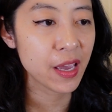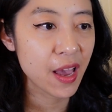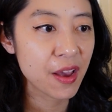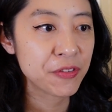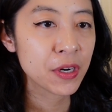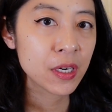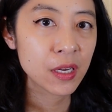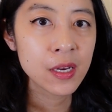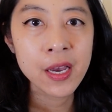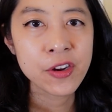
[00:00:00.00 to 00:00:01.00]
yeah, if you're
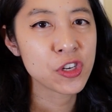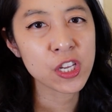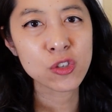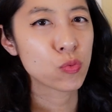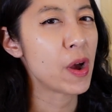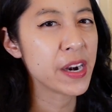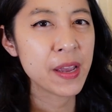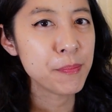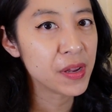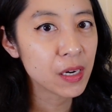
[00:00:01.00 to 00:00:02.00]
gonna just run
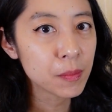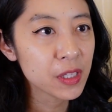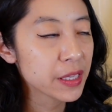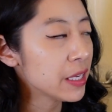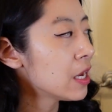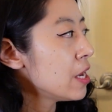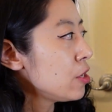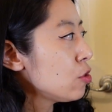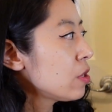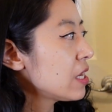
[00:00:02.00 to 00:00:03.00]
it minimally,
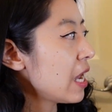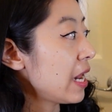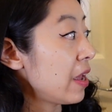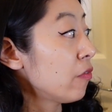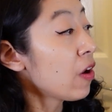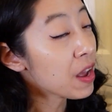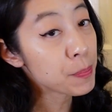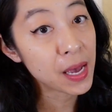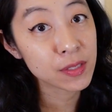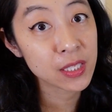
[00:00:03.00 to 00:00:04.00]
you could get a
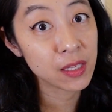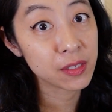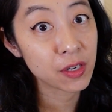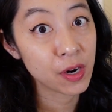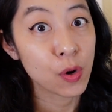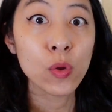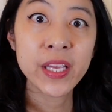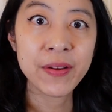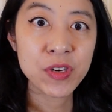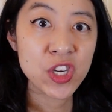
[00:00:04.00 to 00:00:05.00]
5-pound cylinder and only
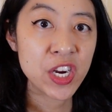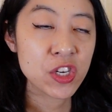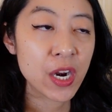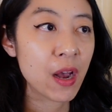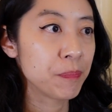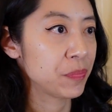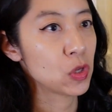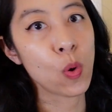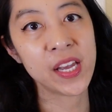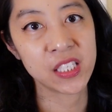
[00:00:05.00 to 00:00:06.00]
have to change it out
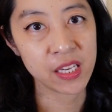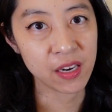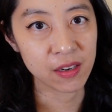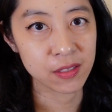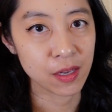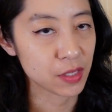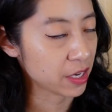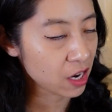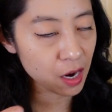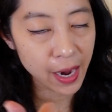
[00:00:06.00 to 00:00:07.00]
twice a year. So I was
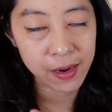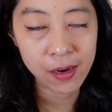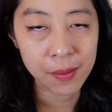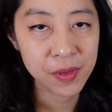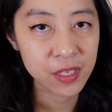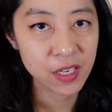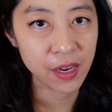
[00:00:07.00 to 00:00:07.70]
like, all right, I'm good to